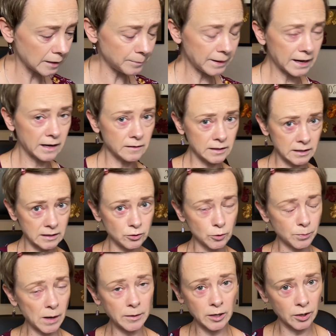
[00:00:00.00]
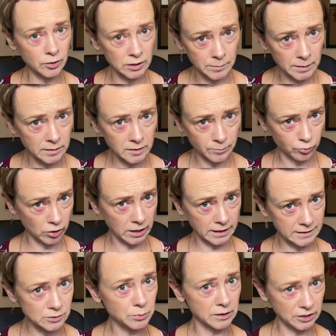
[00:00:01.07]
palette, you're probably not going to be
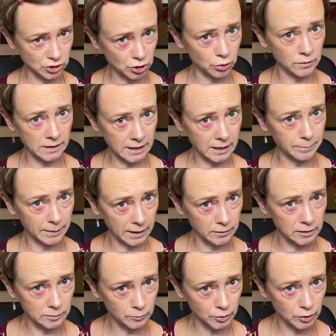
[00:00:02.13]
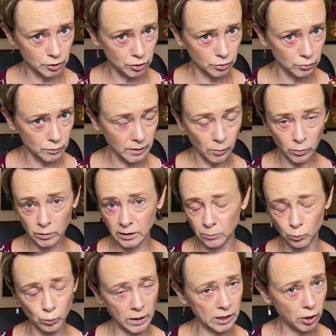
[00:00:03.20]
surprised when I show you the eye palette I'm going to use. I
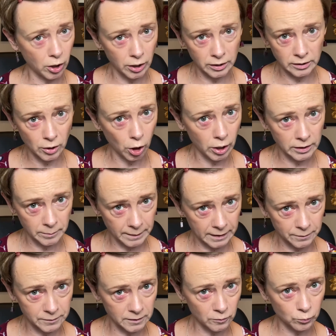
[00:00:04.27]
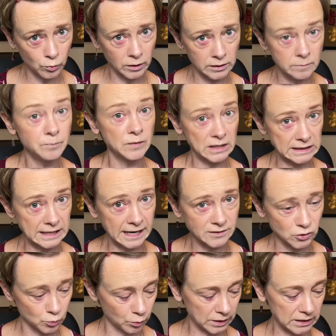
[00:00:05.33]
went on and on about this one
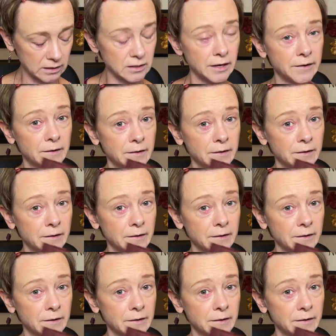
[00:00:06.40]
last week.